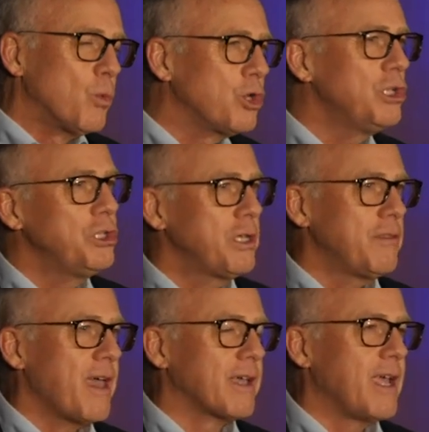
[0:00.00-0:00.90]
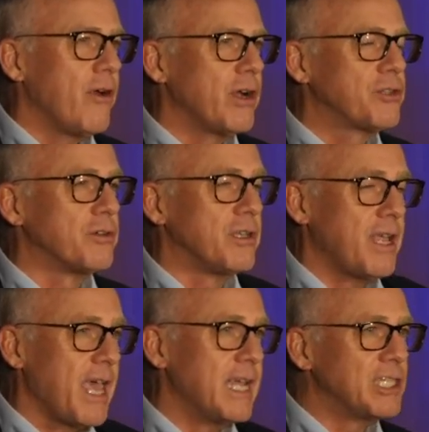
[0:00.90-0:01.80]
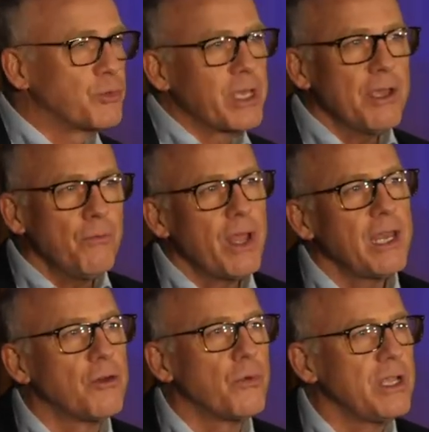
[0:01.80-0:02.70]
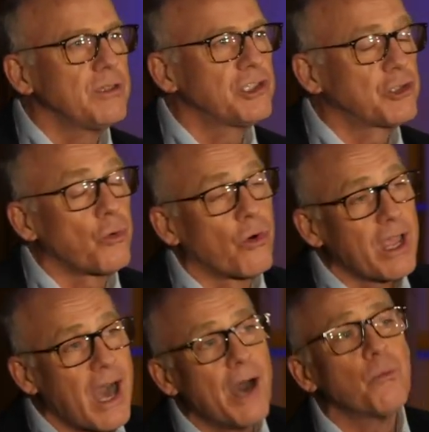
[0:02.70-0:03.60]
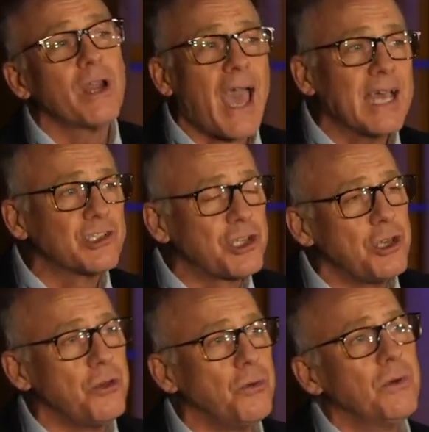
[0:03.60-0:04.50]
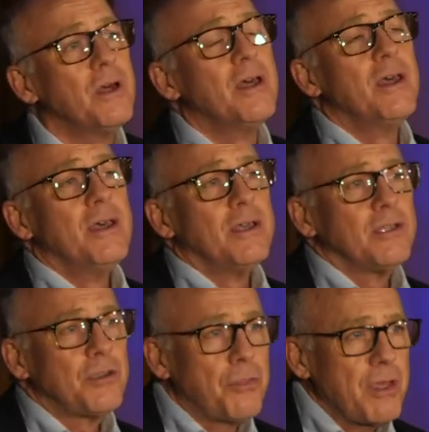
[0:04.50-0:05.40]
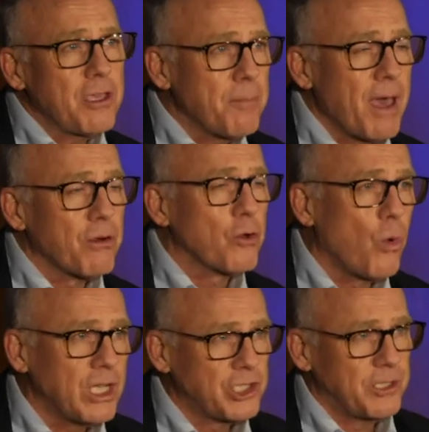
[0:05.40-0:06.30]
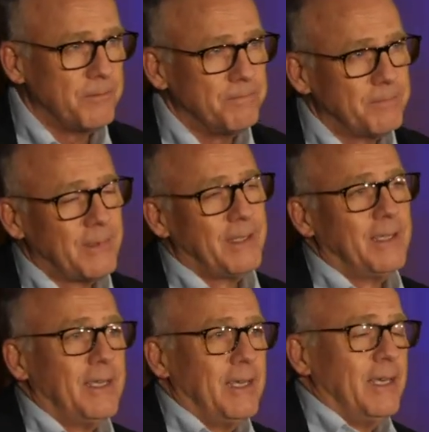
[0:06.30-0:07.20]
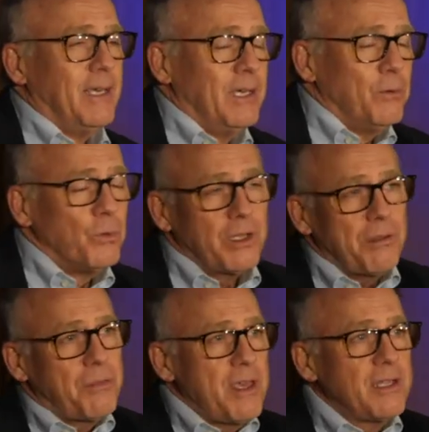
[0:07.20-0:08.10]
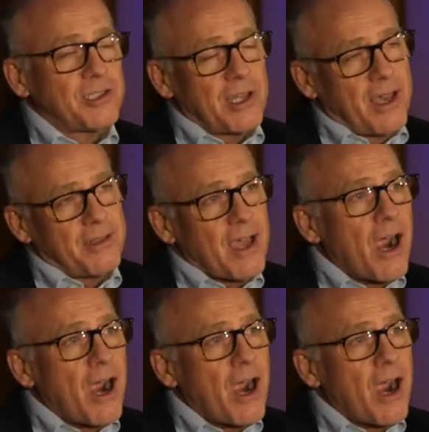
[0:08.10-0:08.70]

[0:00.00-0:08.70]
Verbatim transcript: We're going to look at that character today, and as we get ready to read the story, I'm going to ask you to think about a question. One of the things uh,